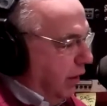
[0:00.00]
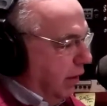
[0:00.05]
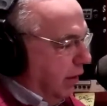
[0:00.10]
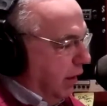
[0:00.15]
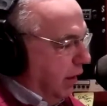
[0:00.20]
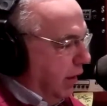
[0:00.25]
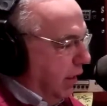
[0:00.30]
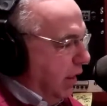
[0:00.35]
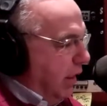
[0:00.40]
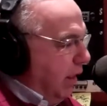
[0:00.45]

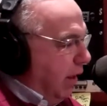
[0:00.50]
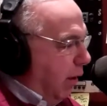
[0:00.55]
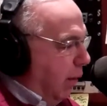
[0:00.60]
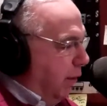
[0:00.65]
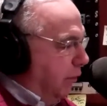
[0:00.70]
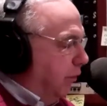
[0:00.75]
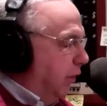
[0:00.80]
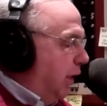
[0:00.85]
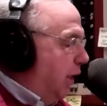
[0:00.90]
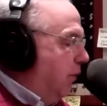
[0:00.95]
and
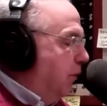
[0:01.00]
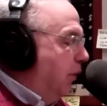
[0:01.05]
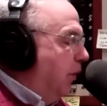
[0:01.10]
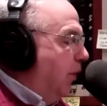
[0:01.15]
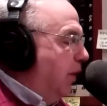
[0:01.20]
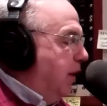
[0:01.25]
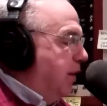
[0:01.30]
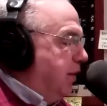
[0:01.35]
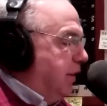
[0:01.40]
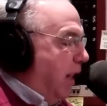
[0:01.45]
always looking for
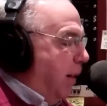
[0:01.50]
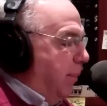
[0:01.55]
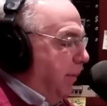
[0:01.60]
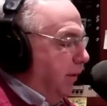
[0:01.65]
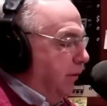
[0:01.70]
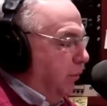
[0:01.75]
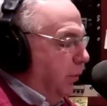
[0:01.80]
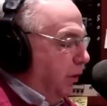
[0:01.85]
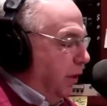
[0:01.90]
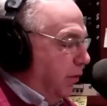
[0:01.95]
great topics.